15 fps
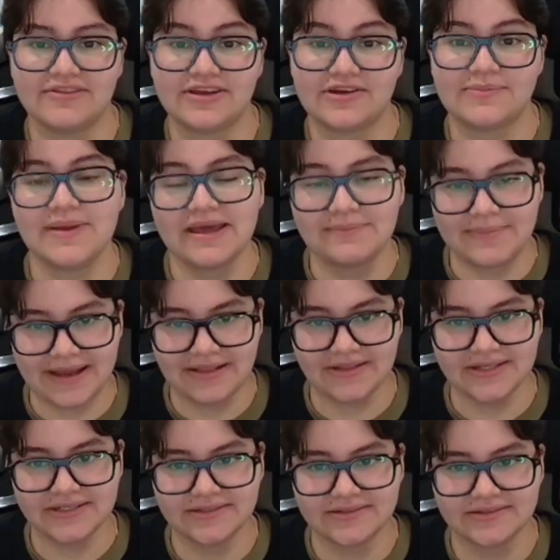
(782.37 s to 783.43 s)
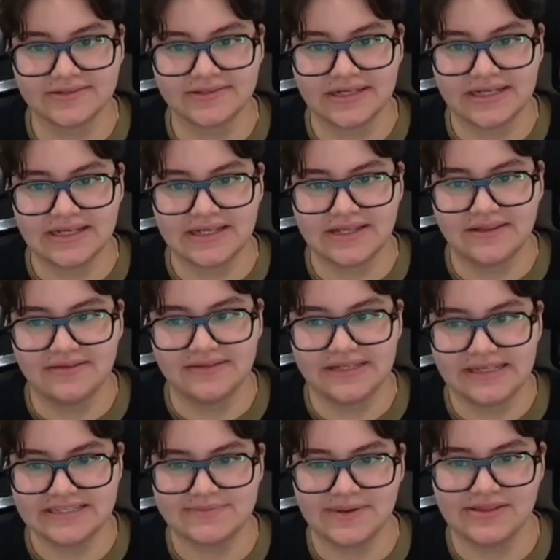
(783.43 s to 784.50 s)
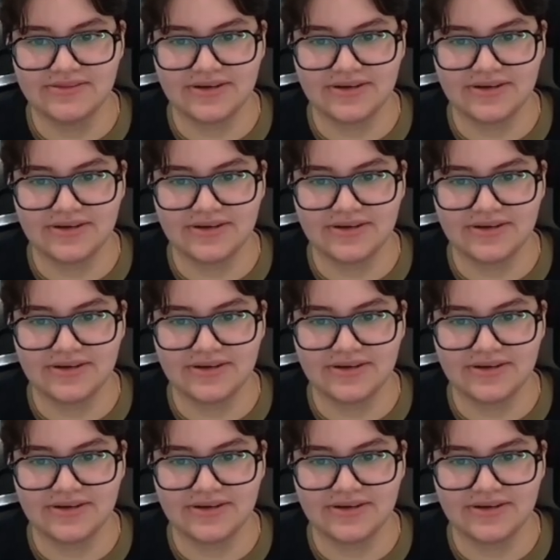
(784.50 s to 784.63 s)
the command palette. This might